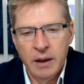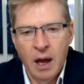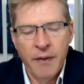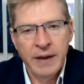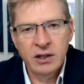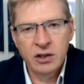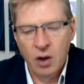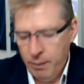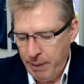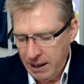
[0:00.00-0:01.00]
And this is
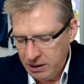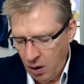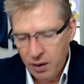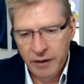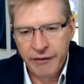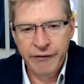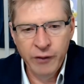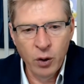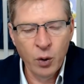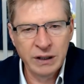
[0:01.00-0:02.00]
based on a
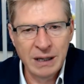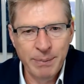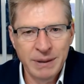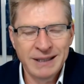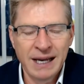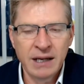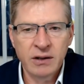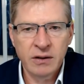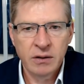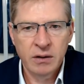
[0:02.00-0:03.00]

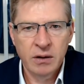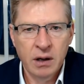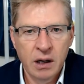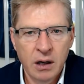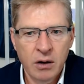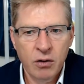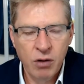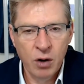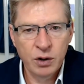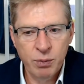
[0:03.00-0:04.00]
40%
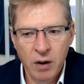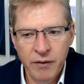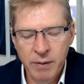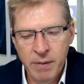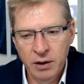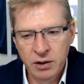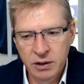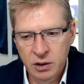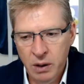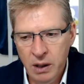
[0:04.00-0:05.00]
gross profit margin
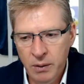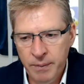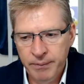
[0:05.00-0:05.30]
as well.